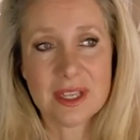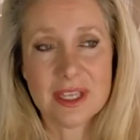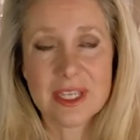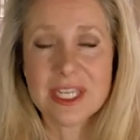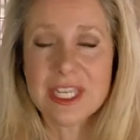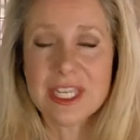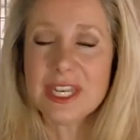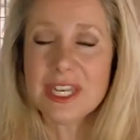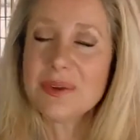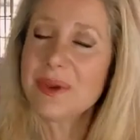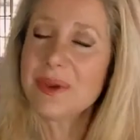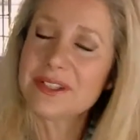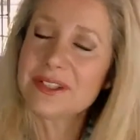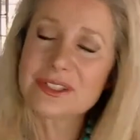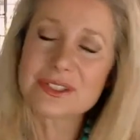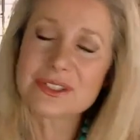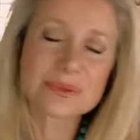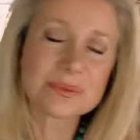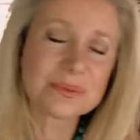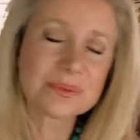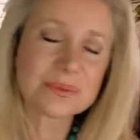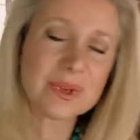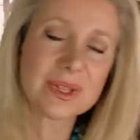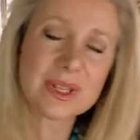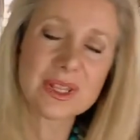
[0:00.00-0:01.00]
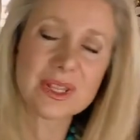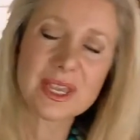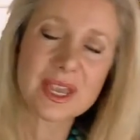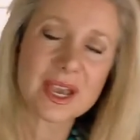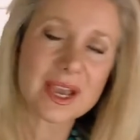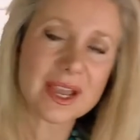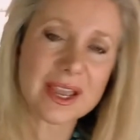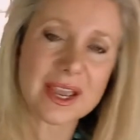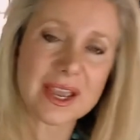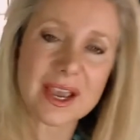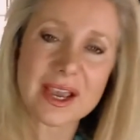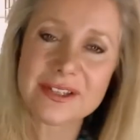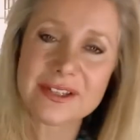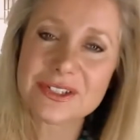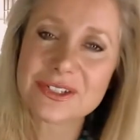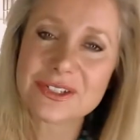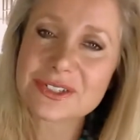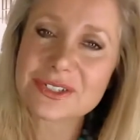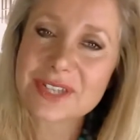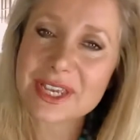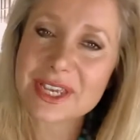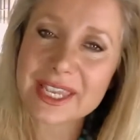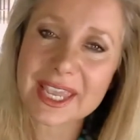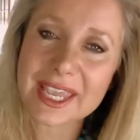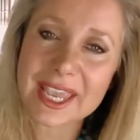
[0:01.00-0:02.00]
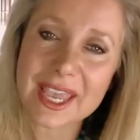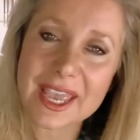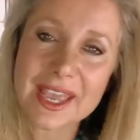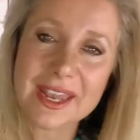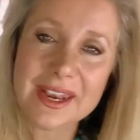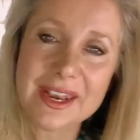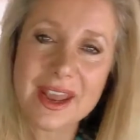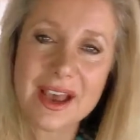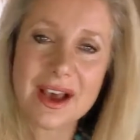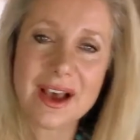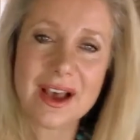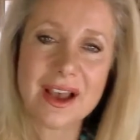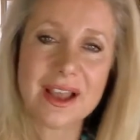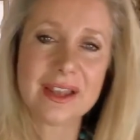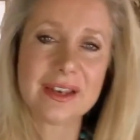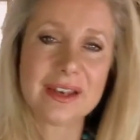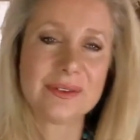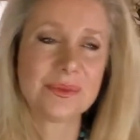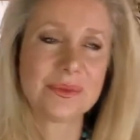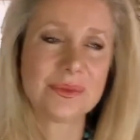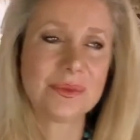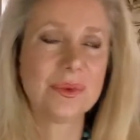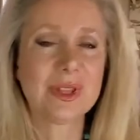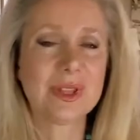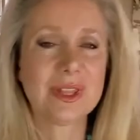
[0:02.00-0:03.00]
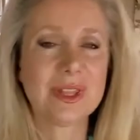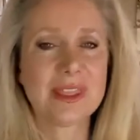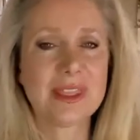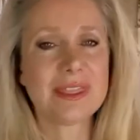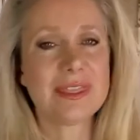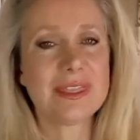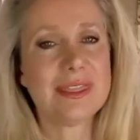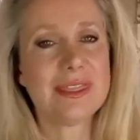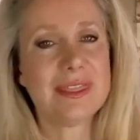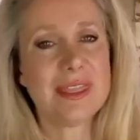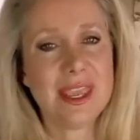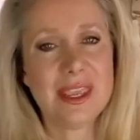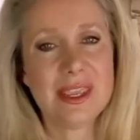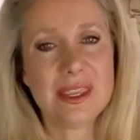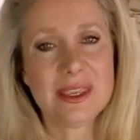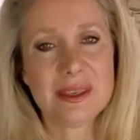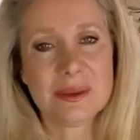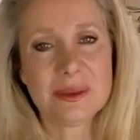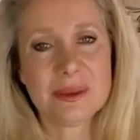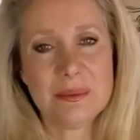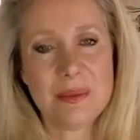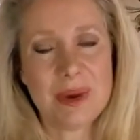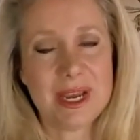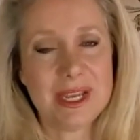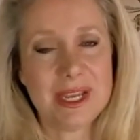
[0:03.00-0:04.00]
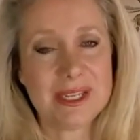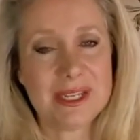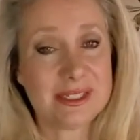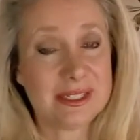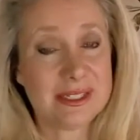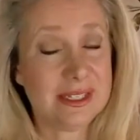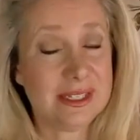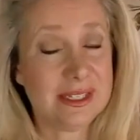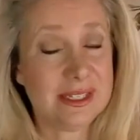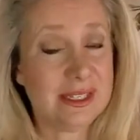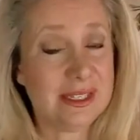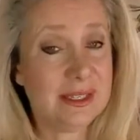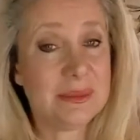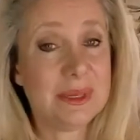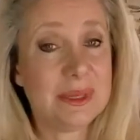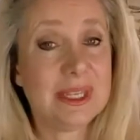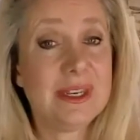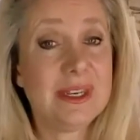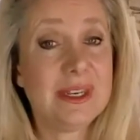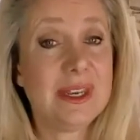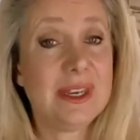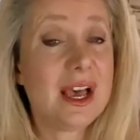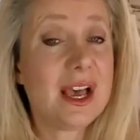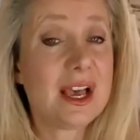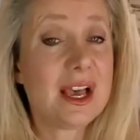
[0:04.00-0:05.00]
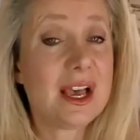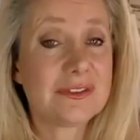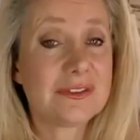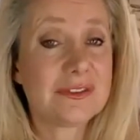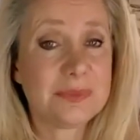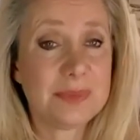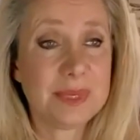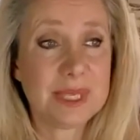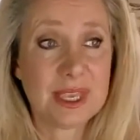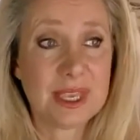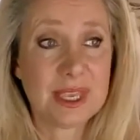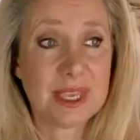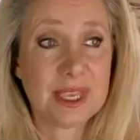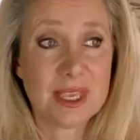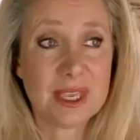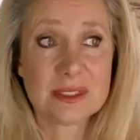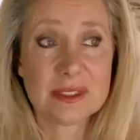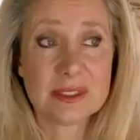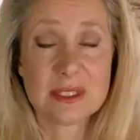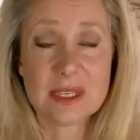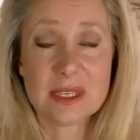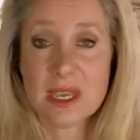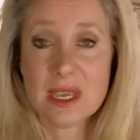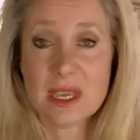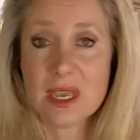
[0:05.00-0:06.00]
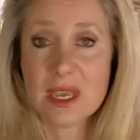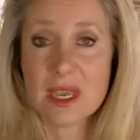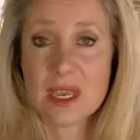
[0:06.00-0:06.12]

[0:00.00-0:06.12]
you know what, I just really, I, I just, I cannot really thank my team enough because